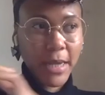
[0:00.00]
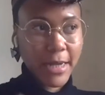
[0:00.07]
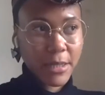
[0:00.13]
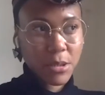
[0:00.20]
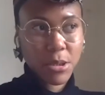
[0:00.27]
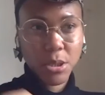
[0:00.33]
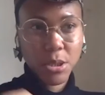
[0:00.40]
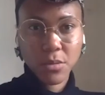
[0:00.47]
I had
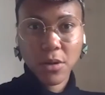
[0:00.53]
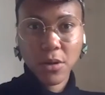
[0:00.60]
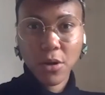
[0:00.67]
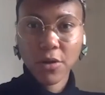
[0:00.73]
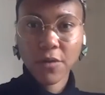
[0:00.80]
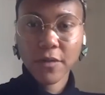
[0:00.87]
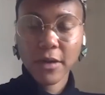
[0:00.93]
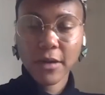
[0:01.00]
to do a
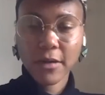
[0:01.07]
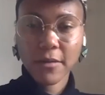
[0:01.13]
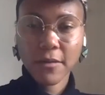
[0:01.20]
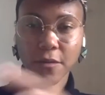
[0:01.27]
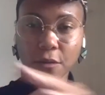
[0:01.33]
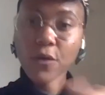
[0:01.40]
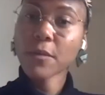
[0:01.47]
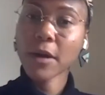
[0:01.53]
lot of it
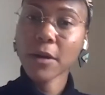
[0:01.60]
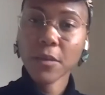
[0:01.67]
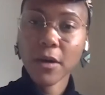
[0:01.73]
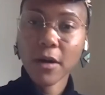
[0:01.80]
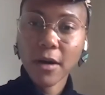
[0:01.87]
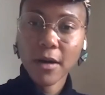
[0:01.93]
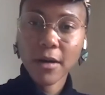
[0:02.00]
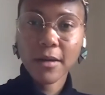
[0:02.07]
for my
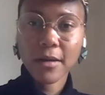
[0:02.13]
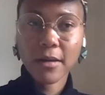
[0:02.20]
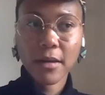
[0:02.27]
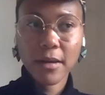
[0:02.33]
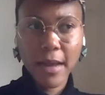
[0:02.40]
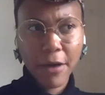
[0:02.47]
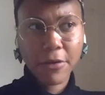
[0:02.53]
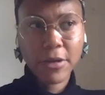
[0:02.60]
work,
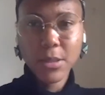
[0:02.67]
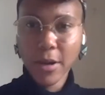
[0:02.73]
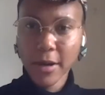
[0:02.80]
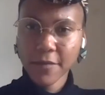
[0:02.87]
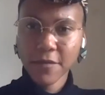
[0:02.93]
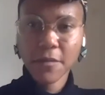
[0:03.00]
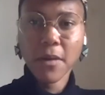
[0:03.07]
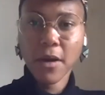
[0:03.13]
now it's
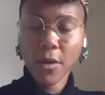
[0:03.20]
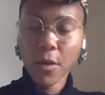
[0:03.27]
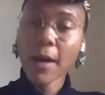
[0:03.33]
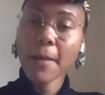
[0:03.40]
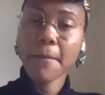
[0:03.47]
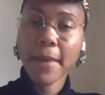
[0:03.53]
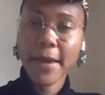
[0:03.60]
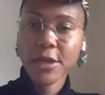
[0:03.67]
kind of
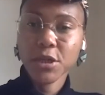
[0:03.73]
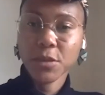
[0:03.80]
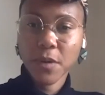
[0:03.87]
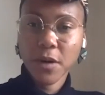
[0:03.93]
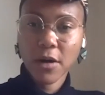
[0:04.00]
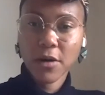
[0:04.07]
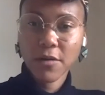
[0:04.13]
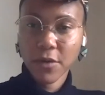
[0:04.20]
quite a major
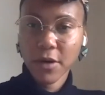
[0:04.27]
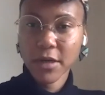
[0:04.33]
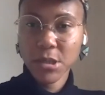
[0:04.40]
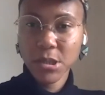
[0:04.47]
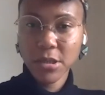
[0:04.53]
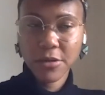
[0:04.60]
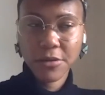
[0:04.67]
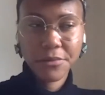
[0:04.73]
part of what I
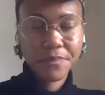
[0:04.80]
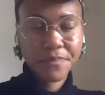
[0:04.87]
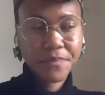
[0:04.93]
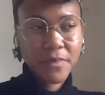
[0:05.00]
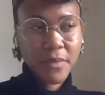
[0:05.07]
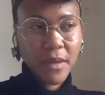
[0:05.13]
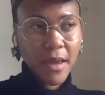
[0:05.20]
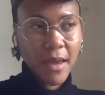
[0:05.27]
do.
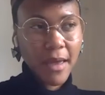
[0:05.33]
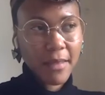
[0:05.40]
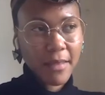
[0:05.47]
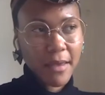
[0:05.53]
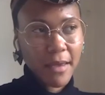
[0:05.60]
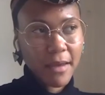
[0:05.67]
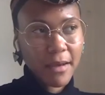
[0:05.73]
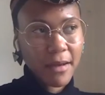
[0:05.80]
And
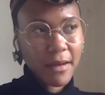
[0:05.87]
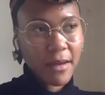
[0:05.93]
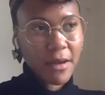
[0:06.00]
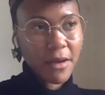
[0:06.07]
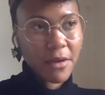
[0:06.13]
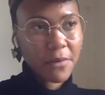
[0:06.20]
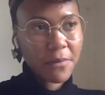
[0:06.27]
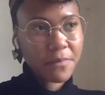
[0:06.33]
then,
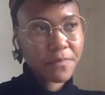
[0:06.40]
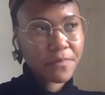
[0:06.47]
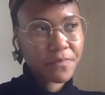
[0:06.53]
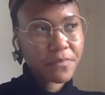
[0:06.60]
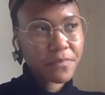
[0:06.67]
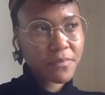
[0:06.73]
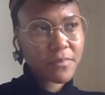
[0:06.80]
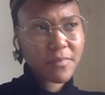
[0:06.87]

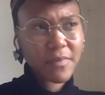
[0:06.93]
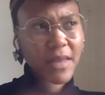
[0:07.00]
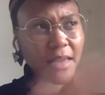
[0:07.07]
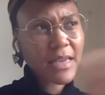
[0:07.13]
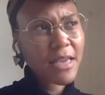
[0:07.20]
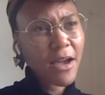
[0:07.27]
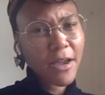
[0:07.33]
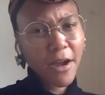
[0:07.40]

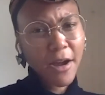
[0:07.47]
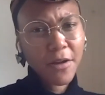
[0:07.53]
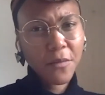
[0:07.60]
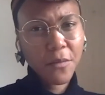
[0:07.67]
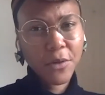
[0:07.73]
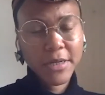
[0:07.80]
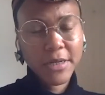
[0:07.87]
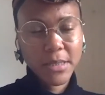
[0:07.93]
I kind of
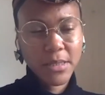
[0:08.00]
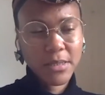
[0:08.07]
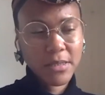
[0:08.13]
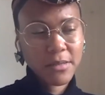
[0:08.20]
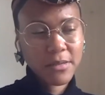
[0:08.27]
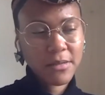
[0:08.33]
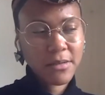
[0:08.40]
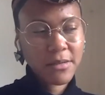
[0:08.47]
wanted
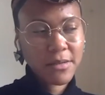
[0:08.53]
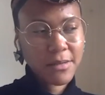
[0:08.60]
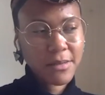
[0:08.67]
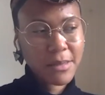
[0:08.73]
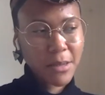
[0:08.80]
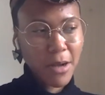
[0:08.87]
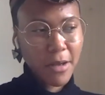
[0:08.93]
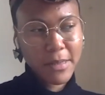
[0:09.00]
to
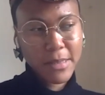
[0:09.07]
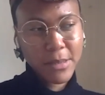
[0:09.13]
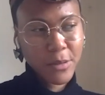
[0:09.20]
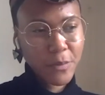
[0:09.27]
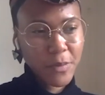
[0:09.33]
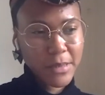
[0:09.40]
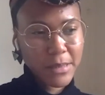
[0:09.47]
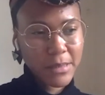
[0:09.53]
start this
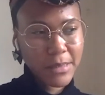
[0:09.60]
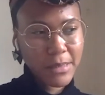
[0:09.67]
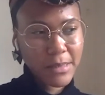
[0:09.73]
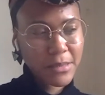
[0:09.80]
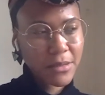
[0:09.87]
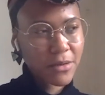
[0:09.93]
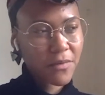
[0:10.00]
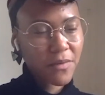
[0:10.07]
little business
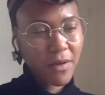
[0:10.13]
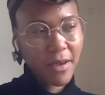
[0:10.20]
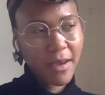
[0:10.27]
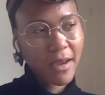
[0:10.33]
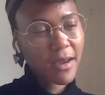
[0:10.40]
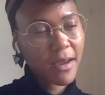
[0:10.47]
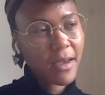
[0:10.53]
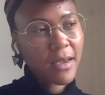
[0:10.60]
of
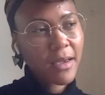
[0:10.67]
like